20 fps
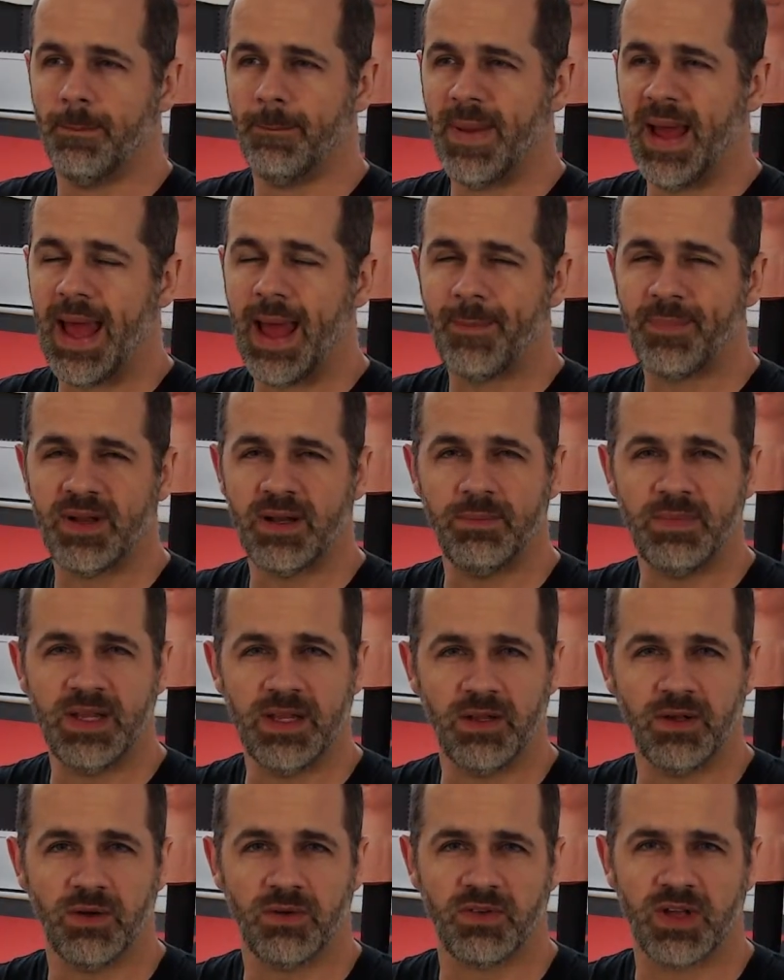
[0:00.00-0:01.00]
Happy to meet
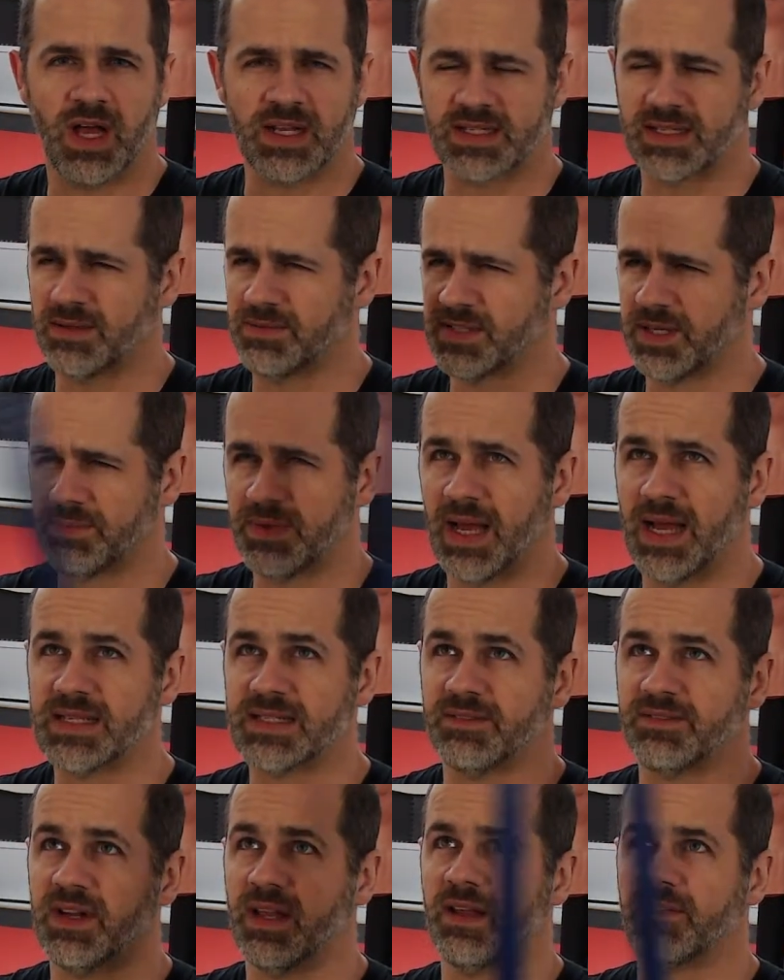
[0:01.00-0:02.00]
you. Got some guys that
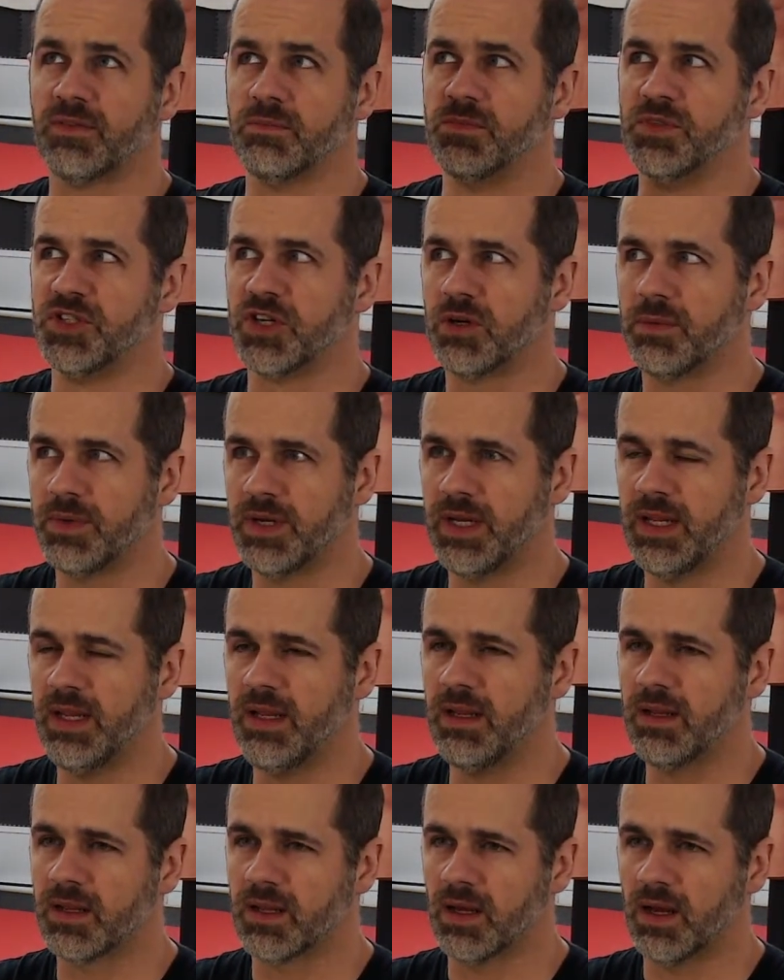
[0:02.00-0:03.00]
have done that from
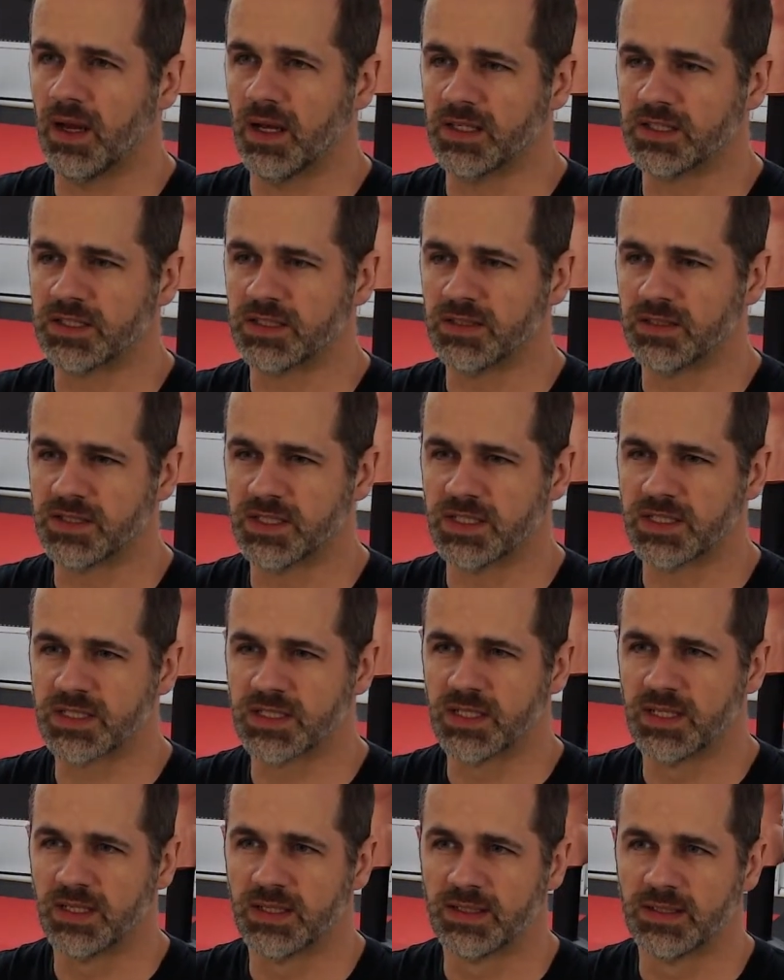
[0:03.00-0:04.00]
Germany. Gosh, there's
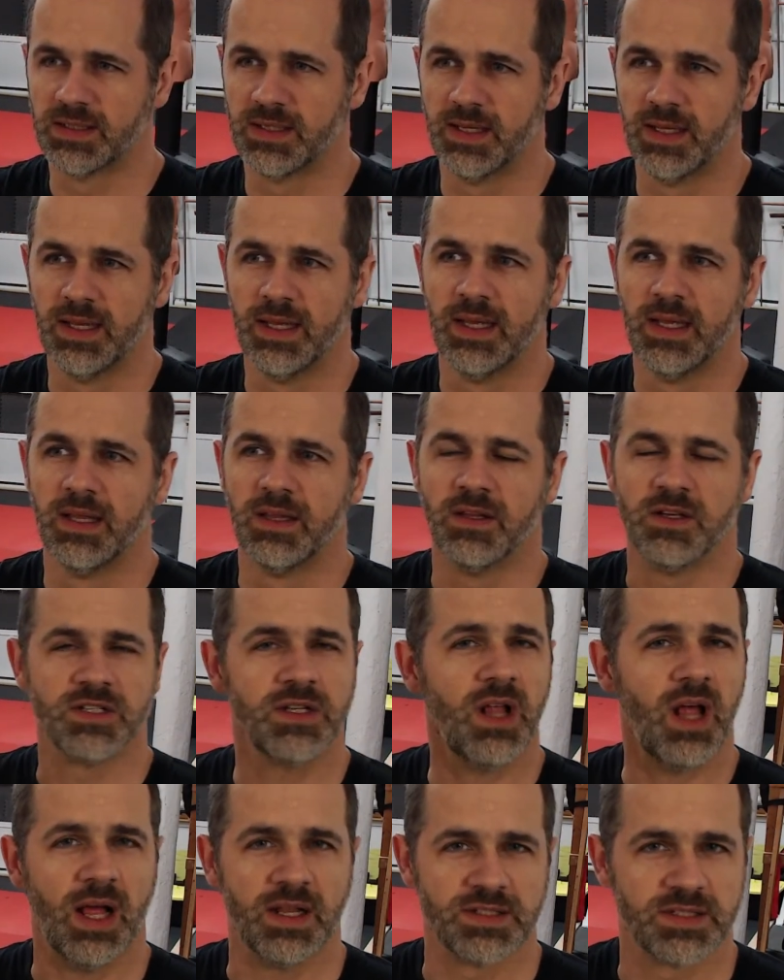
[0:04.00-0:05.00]

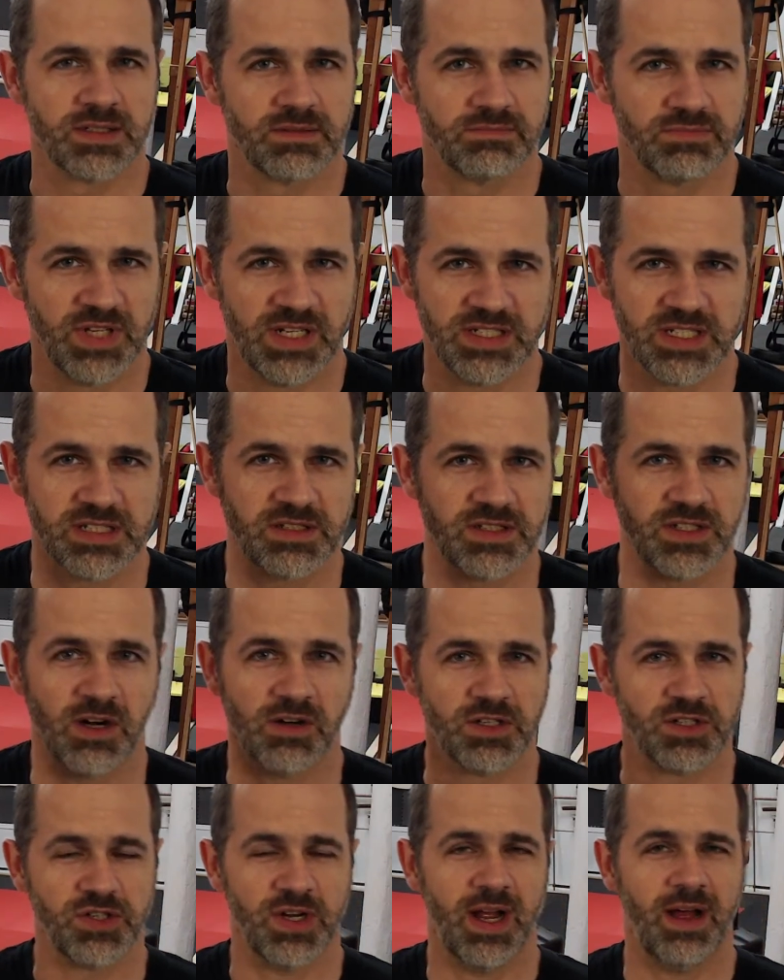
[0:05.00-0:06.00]
lots. They just
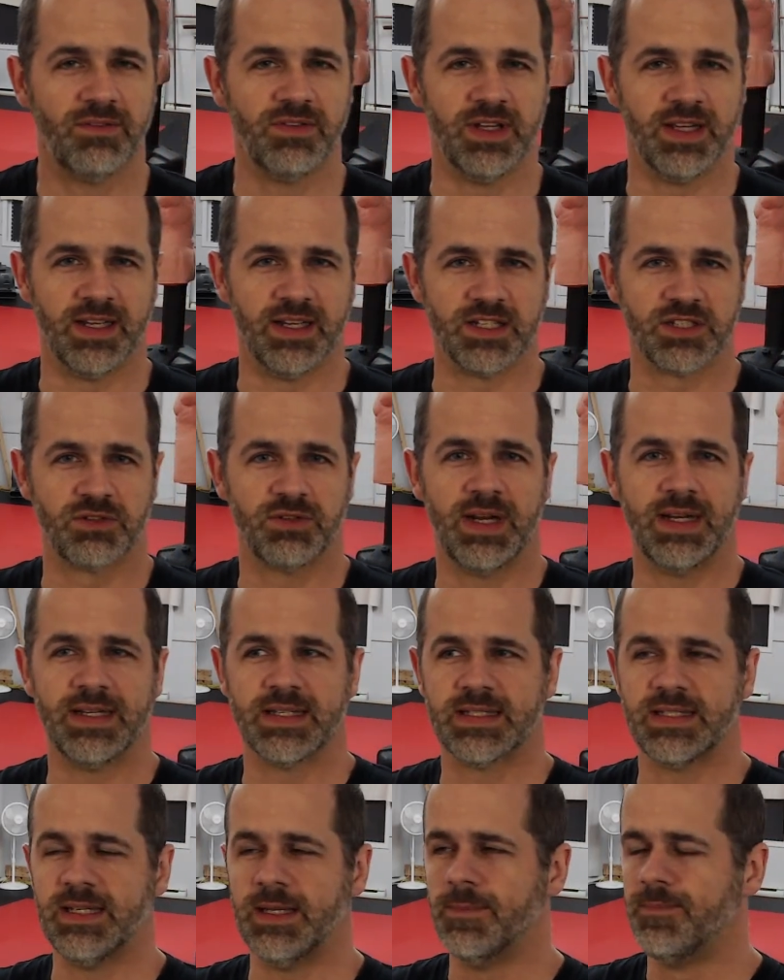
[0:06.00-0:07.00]
start traveling, and it's great to
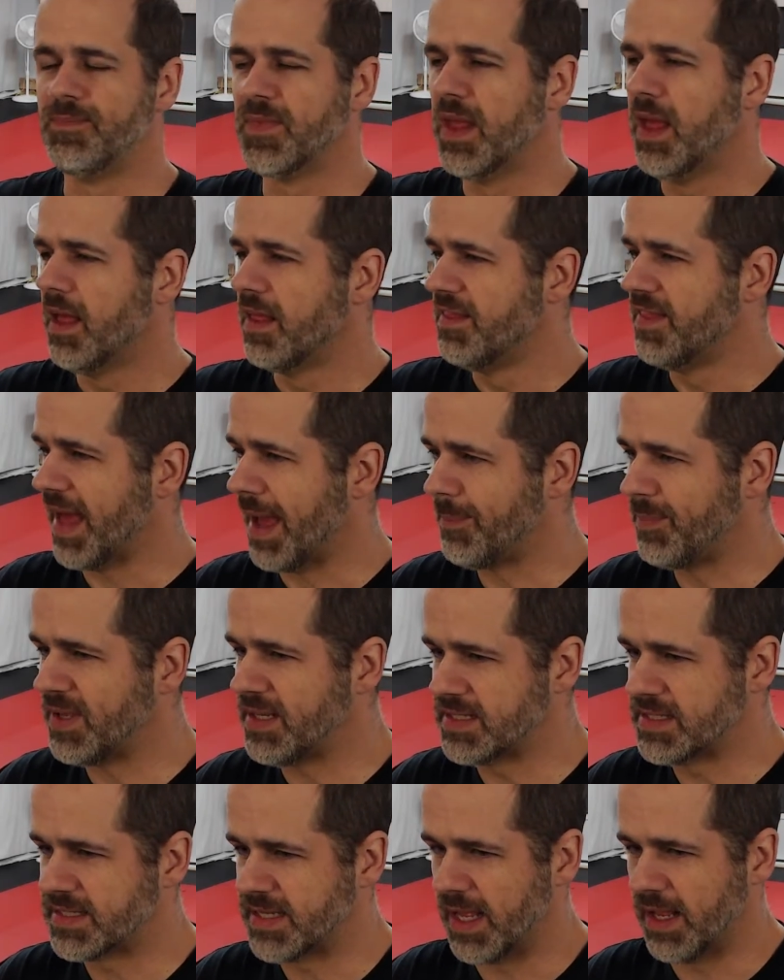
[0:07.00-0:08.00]
see. That being
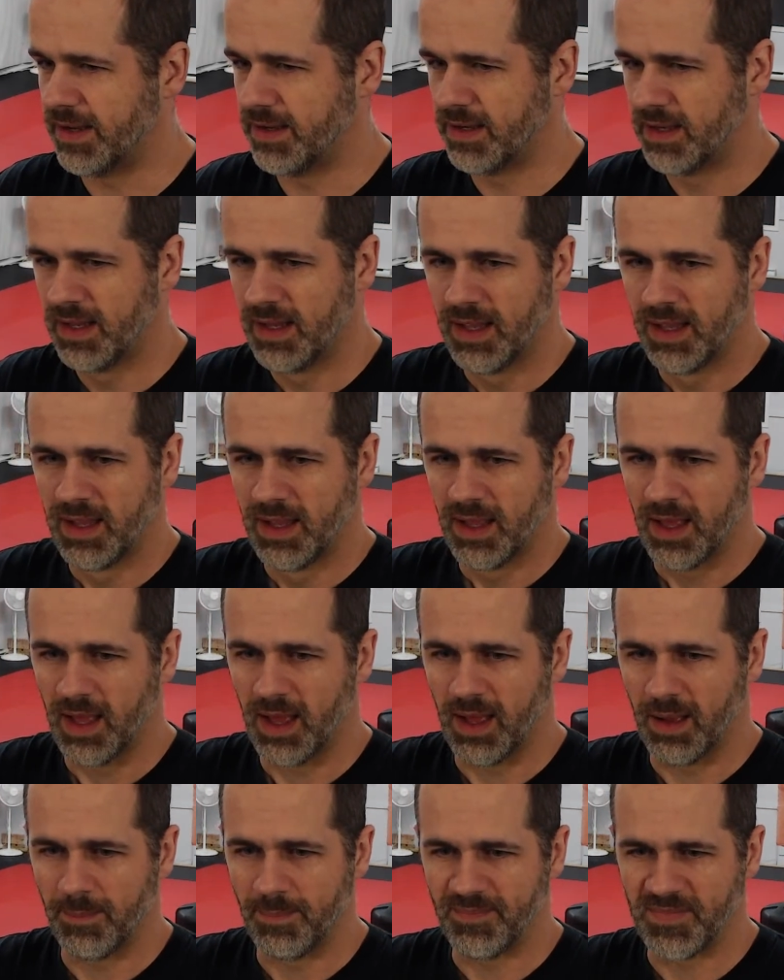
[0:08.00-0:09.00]
said, I